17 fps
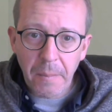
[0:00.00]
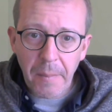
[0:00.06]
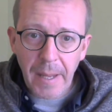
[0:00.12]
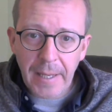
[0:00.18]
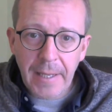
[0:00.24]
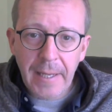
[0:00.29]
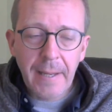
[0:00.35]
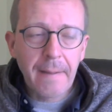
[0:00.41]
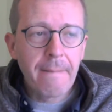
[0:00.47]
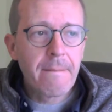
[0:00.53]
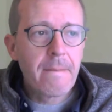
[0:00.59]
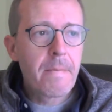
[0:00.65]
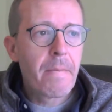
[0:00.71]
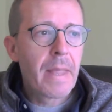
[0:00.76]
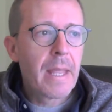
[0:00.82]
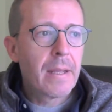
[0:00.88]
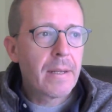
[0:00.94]
make.
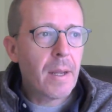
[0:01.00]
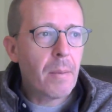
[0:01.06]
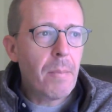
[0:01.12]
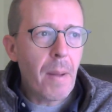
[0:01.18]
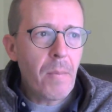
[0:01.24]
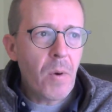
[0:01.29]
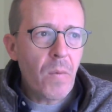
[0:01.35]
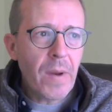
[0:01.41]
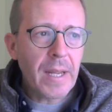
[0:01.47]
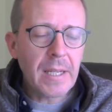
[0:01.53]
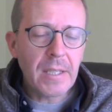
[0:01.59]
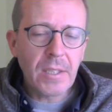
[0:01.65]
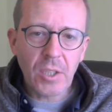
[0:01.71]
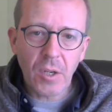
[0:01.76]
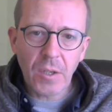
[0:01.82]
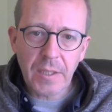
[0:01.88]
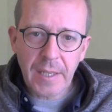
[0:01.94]
Now, memory
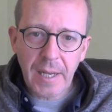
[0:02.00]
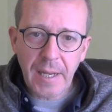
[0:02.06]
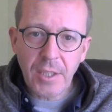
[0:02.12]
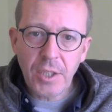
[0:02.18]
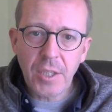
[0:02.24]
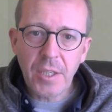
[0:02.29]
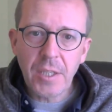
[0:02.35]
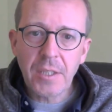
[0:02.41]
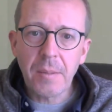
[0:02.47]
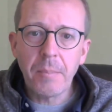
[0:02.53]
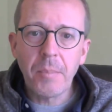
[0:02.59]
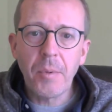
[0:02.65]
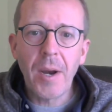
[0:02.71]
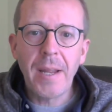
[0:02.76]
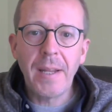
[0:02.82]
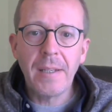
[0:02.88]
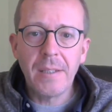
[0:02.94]
reconsolidation is the
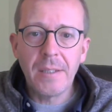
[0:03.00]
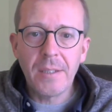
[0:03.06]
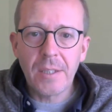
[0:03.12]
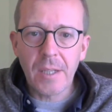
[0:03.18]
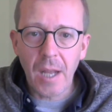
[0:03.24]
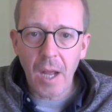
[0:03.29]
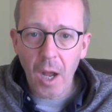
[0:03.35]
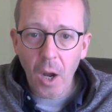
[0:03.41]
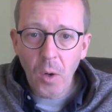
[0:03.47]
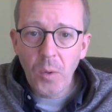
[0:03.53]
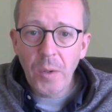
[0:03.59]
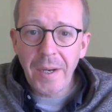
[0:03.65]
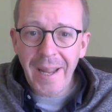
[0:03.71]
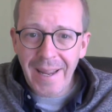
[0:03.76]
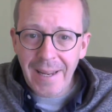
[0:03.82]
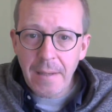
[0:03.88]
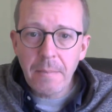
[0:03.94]
brain's
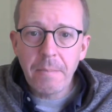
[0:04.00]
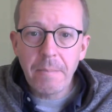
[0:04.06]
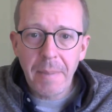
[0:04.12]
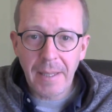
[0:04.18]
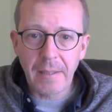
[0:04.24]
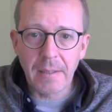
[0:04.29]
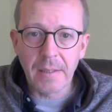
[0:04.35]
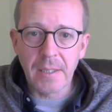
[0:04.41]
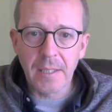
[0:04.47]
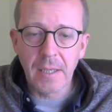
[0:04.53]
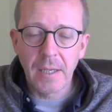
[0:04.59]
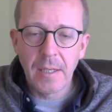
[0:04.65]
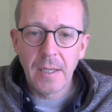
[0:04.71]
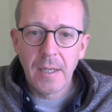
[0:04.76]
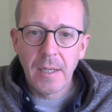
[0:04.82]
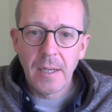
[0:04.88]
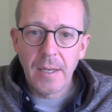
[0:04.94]
own inbuilt
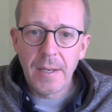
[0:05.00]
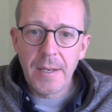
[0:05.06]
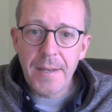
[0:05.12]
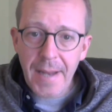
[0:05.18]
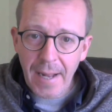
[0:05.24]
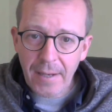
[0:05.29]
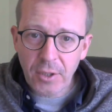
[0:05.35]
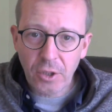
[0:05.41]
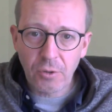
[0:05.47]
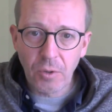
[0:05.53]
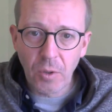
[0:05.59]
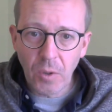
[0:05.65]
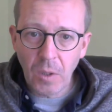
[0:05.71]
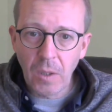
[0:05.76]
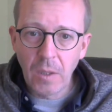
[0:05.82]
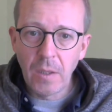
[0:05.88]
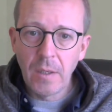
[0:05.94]

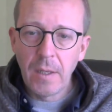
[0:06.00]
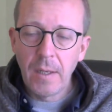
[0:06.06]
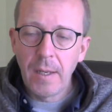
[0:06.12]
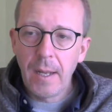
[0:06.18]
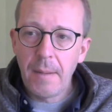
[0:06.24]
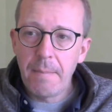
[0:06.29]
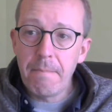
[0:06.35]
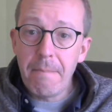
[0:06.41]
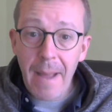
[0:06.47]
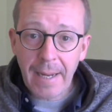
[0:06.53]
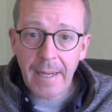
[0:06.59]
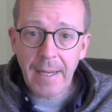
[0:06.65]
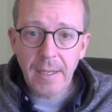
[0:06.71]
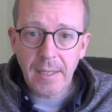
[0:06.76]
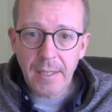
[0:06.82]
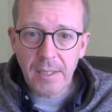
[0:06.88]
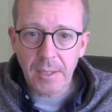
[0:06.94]
natural
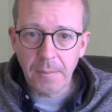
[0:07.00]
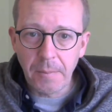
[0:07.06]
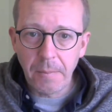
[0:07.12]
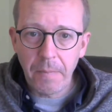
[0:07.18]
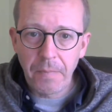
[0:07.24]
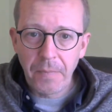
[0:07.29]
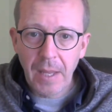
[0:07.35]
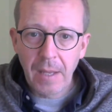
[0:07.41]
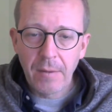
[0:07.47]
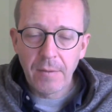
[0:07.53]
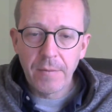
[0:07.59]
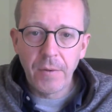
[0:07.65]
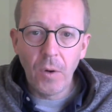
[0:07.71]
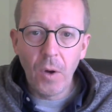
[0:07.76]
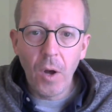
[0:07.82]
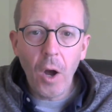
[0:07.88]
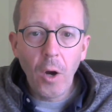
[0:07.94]
mechanism
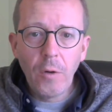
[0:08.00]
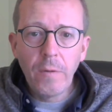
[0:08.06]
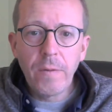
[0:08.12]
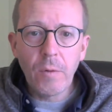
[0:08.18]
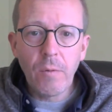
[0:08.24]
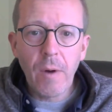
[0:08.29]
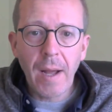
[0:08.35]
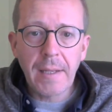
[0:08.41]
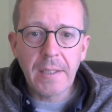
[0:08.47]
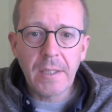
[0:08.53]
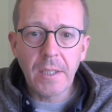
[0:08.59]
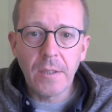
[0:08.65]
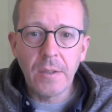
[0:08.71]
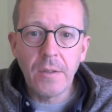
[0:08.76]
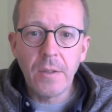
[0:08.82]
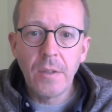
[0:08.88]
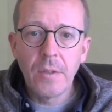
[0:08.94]
for
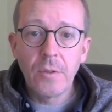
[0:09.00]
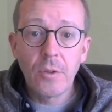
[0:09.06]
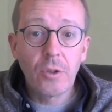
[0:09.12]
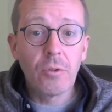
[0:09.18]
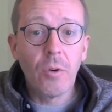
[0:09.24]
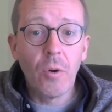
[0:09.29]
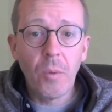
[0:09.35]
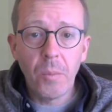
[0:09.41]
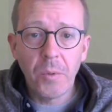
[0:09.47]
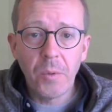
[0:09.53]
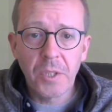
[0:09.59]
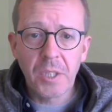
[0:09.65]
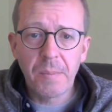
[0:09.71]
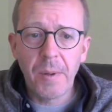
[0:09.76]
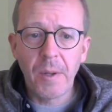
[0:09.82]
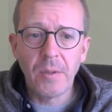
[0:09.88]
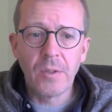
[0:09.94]
overwriting trauma
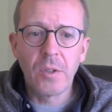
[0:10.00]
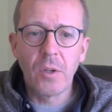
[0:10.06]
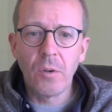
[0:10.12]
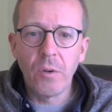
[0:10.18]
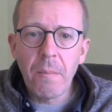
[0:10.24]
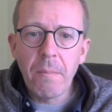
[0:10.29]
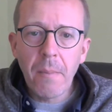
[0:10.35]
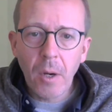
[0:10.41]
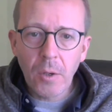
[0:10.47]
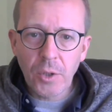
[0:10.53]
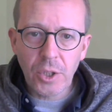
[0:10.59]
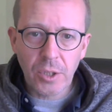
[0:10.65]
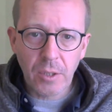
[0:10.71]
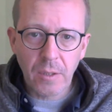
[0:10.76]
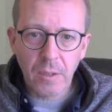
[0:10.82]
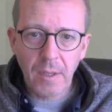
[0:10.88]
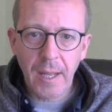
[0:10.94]
response or
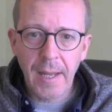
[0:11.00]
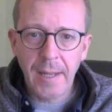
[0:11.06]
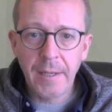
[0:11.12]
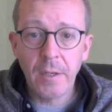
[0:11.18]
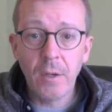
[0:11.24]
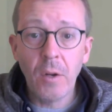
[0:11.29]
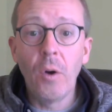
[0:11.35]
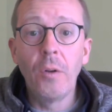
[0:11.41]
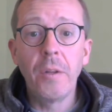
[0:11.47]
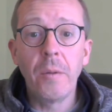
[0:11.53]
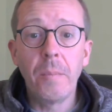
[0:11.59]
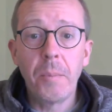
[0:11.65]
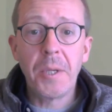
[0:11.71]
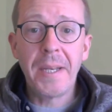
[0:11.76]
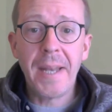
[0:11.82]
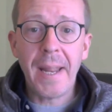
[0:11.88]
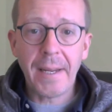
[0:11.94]
emotional learning, or the
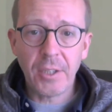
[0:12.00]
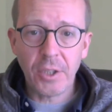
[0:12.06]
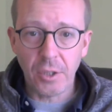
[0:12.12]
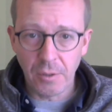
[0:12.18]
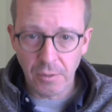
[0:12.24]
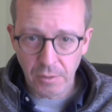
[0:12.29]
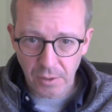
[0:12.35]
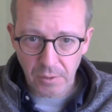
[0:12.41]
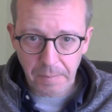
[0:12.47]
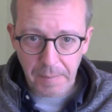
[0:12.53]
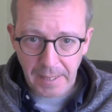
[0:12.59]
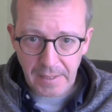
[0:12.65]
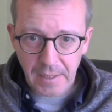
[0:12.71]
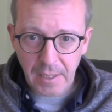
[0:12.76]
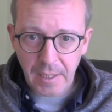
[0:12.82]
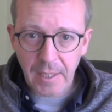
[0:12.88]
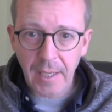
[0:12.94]
predictions,
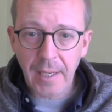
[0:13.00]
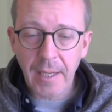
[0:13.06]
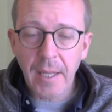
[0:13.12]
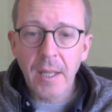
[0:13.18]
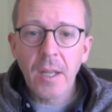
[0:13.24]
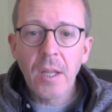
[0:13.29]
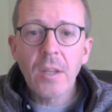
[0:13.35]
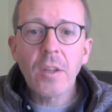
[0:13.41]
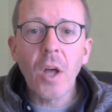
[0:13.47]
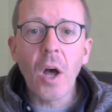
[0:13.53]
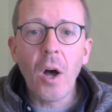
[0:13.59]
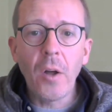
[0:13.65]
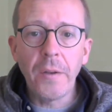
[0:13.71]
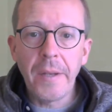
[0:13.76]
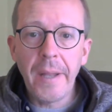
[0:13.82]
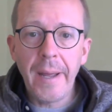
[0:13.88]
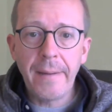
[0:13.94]
basically, that
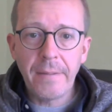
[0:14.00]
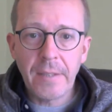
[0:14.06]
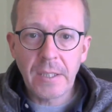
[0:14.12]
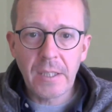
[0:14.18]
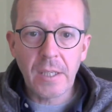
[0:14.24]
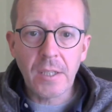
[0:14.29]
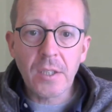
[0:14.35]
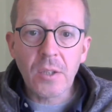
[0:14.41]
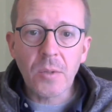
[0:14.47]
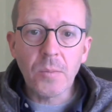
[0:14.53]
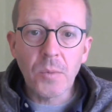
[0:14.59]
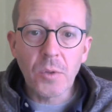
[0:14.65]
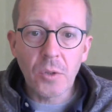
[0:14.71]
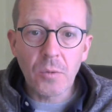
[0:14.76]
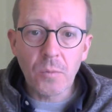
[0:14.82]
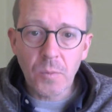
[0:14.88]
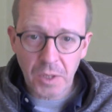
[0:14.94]
our nervous
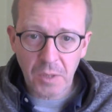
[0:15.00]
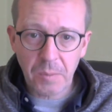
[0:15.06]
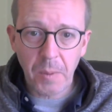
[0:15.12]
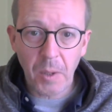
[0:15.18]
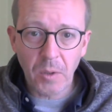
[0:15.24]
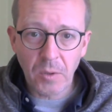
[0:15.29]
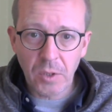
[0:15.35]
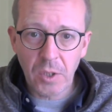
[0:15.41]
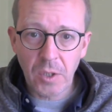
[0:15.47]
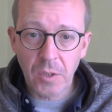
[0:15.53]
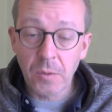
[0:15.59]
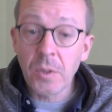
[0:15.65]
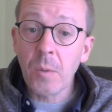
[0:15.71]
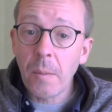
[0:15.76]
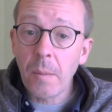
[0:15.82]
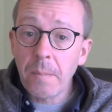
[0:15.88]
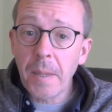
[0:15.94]
systems respond to.
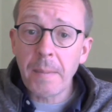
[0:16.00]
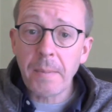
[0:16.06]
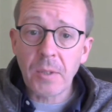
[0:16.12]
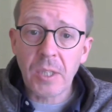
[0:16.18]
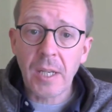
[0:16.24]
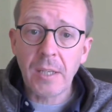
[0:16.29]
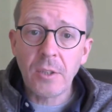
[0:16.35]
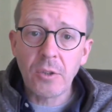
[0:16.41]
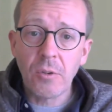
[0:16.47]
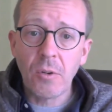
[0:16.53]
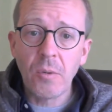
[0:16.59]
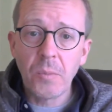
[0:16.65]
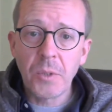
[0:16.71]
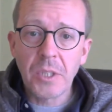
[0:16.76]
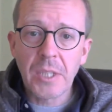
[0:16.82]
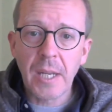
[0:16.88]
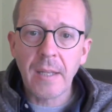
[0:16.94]
So when people say
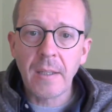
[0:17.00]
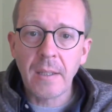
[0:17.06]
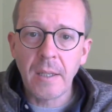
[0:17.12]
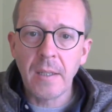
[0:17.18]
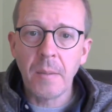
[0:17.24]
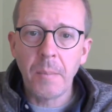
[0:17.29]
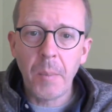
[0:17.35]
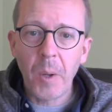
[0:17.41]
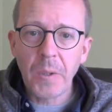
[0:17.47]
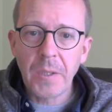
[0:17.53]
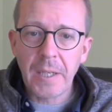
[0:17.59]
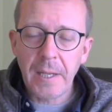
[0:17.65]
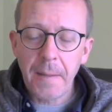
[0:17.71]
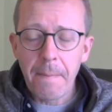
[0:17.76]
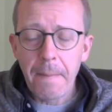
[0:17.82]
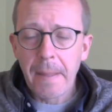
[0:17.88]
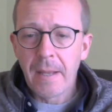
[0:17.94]
trauma is held in the
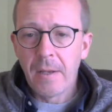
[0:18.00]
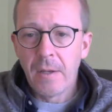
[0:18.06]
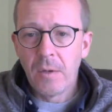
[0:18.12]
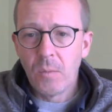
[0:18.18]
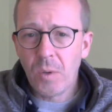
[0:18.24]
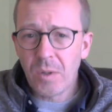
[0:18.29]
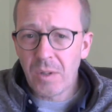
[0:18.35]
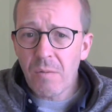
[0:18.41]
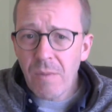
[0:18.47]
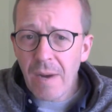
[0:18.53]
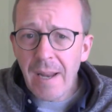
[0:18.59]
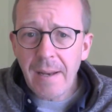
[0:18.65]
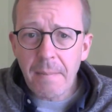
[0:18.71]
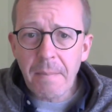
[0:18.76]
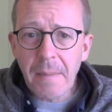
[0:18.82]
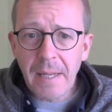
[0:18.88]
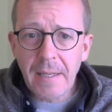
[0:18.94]
body, what they're
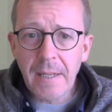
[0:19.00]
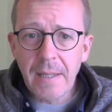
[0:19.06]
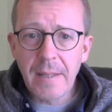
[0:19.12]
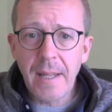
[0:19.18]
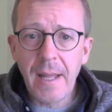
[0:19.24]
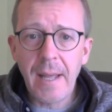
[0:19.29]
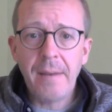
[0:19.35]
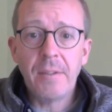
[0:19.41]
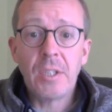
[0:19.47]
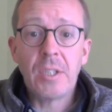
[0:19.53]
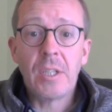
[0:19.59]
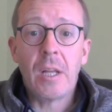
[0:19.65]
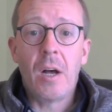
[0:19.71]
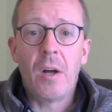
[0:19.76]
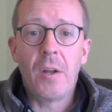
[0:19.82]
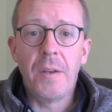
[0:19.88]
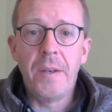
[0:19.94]
really meaning there is
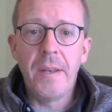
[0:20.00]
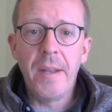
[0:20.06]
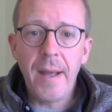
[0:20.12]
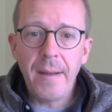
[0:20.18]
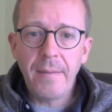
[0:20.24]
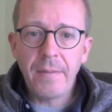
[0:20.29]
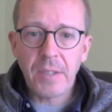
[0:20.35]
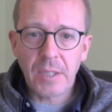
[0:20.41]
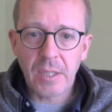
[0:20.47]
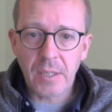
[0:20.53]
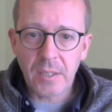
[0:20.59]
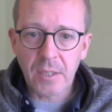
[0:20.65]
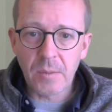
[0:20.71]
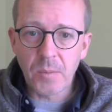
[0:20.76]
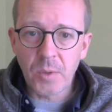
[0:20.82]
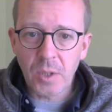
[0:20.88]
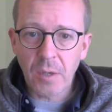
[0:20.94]
that our nervous
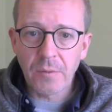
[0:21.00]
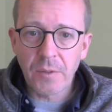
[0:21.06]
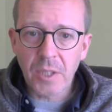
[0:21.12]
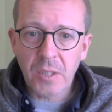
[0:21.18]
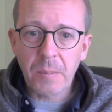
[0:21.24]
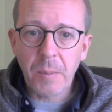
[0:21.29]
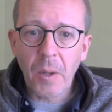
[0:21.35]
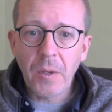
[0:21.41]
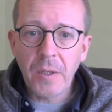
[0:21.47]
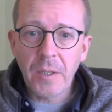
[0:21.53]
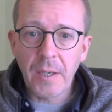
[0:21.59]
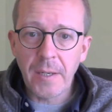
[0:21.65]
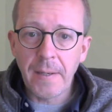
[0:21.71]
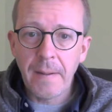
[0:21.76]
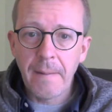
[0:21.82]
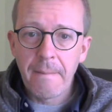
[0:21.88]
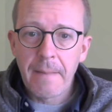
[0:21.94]
systems are
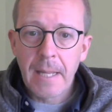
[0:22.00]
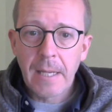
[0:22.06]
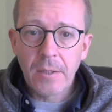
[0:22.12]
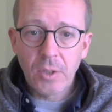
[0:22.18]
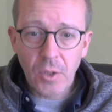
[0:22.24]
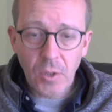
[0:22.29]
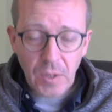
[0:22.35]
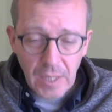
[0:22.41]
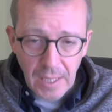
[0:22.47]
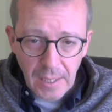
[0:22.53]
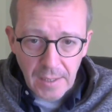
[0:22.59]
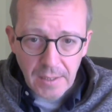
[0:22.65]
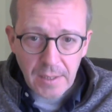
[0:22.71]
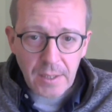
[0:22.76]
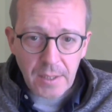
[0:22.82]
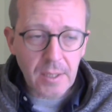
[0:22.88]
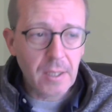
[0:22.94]
responding to
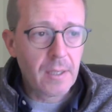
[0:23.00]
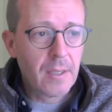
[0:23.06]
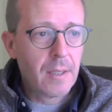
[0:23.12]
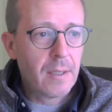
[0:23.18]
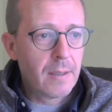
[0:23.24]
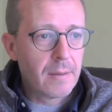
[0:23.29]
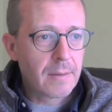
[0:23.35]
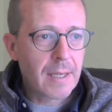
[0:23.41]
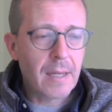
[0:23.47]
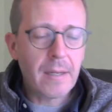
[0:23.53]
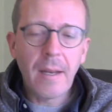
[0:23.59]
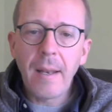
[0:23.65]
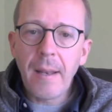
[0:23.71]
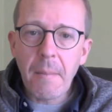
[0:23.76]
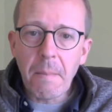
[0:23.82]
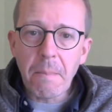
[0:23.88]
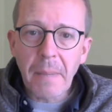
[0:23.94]
these kind of
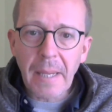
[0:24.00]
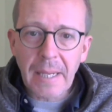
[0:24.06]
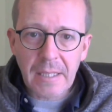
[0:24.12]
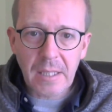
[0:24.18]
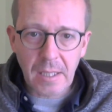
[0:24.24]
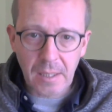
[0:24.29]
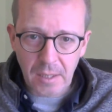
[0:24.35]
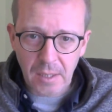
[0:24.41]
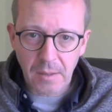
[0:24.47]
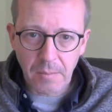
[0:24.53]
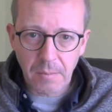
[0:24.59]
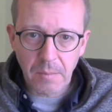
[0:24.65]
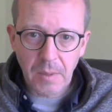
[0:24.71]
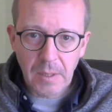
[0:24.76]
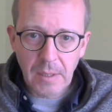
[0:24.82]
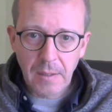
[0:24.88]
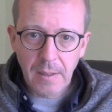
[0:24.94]
limbic system
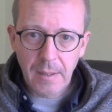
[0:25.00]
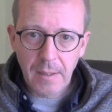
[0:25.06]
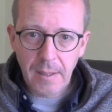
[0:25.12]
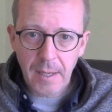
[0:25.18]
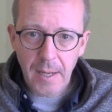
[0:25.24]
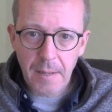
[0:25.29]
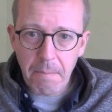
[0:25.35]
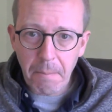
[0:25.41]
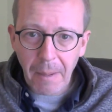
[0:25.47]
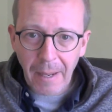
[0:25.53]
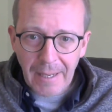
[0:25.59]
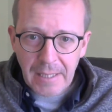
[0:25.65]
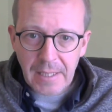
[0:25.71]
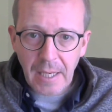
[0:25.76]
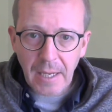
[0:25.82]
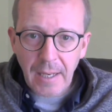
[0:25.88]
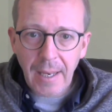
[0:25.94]

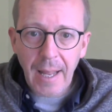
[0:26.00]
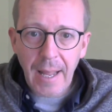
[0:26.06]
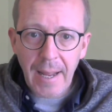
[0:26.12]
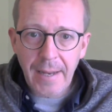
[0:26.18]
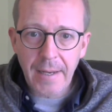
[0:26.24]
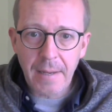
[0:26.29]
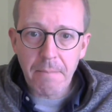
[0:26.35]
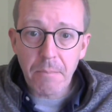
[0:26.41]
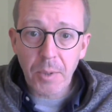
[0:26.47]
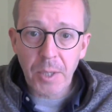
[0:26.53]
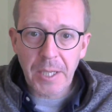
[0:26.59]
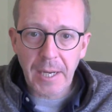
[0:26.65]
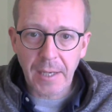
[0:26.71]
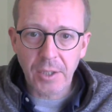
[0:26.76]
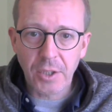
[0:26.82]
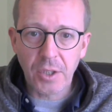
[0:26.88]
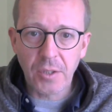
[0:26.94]
implicit learning
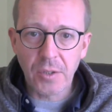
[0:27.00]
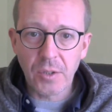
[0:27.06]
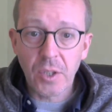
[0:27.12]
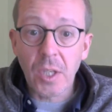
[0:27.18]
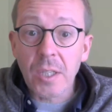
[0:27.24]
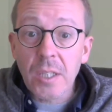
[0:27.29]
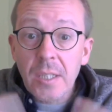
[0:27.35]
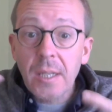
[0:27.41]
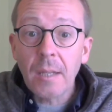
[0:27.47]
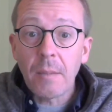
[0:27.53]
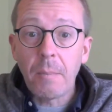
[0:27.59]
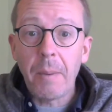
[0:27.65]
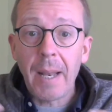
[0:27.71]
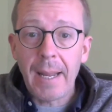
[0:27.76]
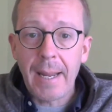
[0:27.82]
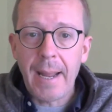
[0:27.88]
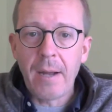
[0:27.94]
predictions that still
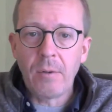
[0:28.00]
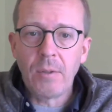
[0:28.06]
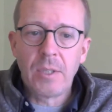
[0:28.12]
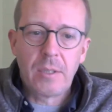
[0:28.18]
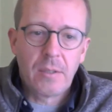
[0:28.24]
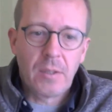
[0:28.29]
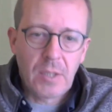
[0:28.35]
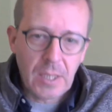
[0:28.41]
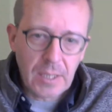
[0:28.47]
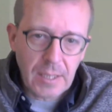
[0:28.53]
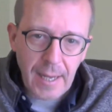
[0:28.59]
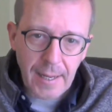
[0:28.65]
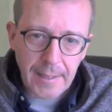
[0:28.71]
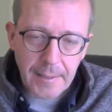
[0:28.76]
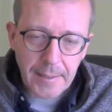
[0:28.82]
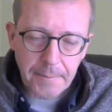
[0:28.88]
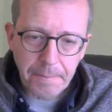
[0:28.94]
play out
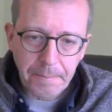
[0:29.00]
today.